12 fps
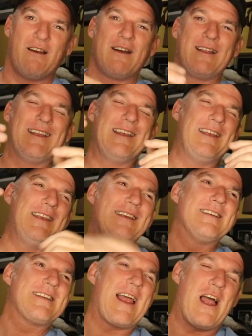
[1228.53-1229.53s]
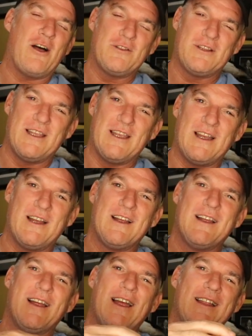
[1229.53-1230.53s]
All right? He is out there,
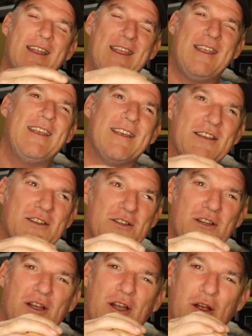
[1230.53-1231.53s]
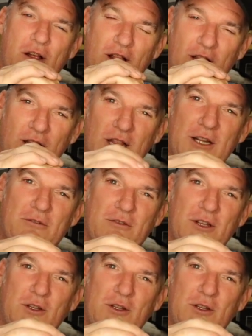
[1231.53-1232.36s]
and he is literally